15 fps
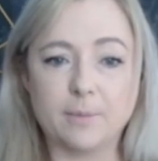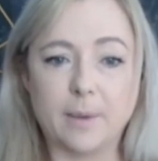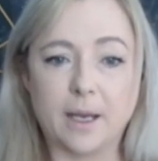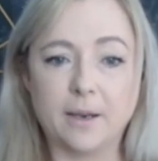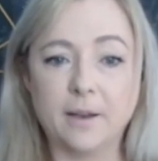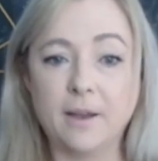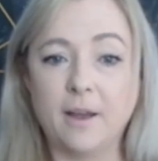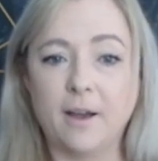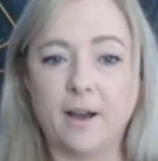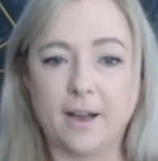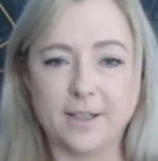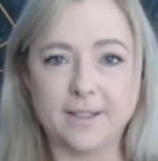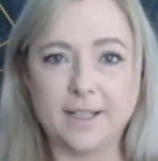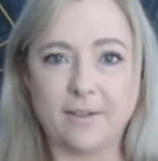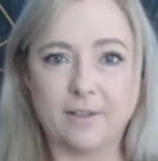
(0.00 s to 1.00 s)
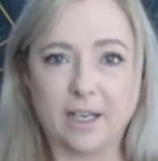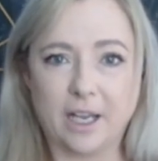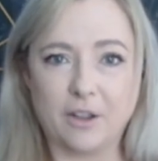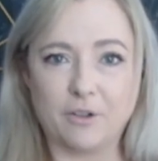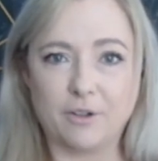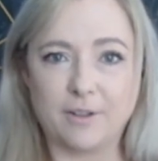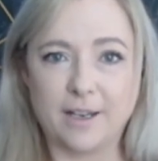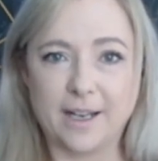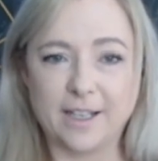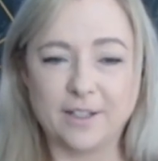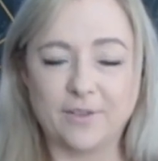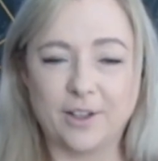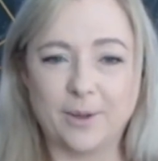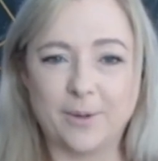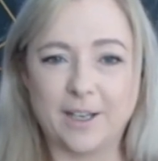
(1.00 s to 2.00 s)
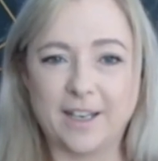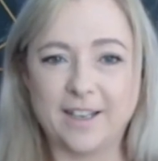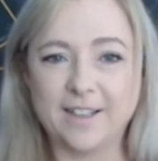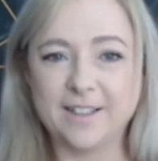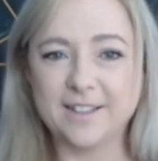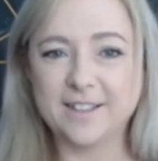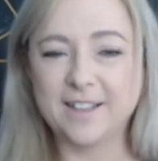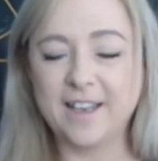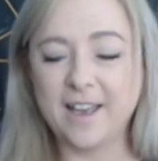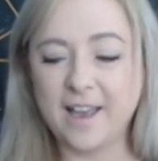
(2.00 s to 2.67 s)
But I just have to get through the next few weeks.